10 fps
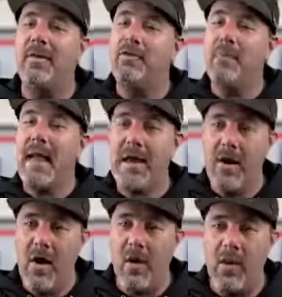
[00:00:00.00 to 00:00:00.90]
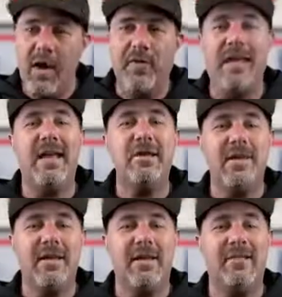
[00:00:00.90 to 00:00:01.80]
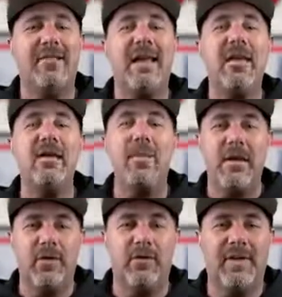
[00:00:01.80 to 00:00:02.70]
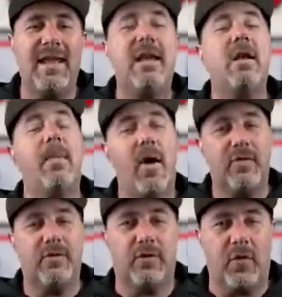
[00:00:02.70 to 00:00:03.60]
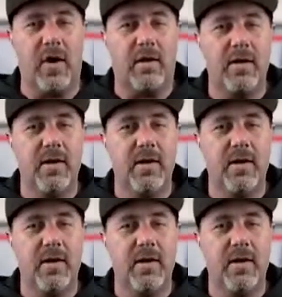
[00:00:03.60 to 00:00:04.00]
as you may know, the engine is intended to be used in a monster truck.